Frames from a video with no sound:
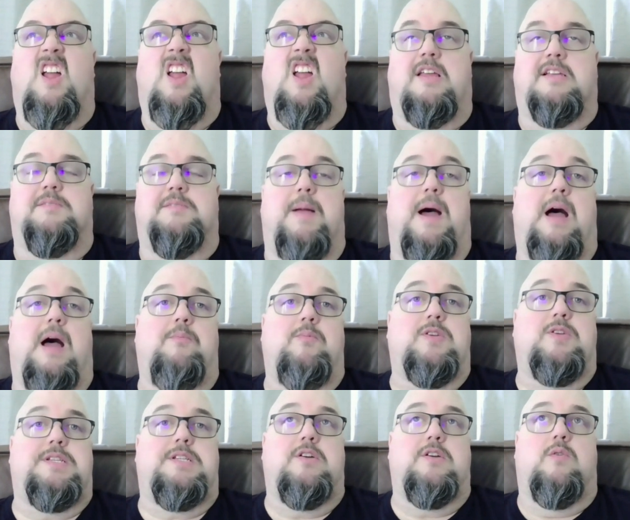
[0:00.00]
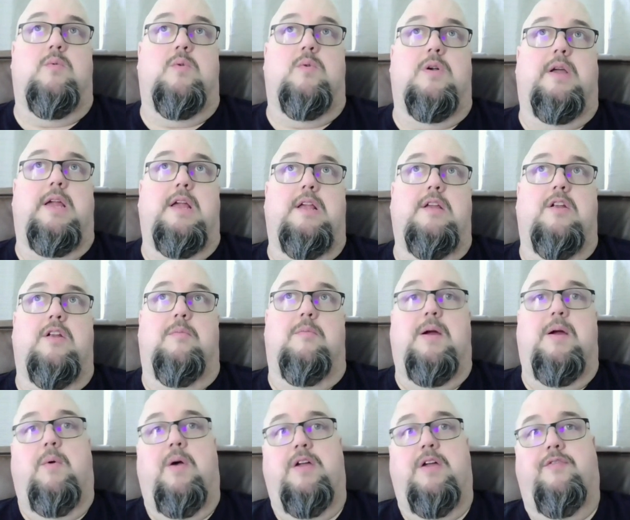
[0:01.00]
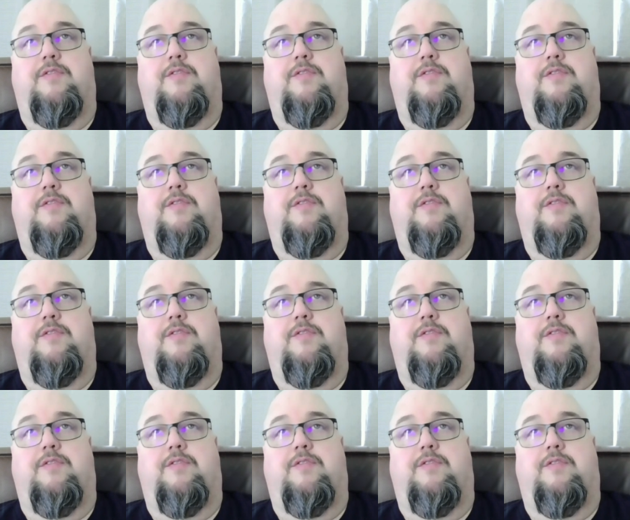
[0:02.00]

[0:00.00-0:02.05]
his mom was still working, my wife